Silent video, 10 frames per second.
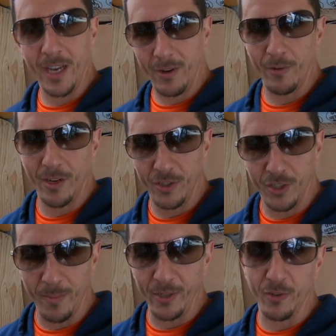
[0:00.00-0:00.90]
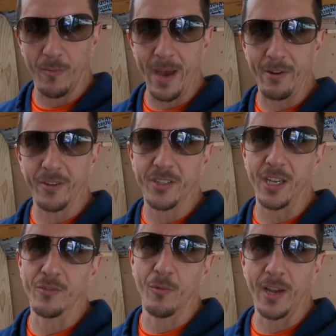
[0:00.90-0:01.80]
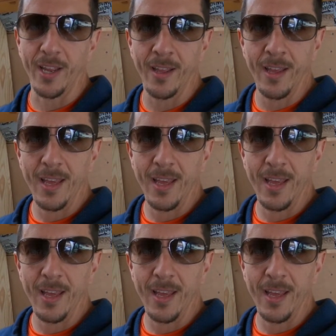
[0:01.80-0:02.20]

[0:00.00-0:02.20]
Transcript: got to run it just to make sure the battery stays running.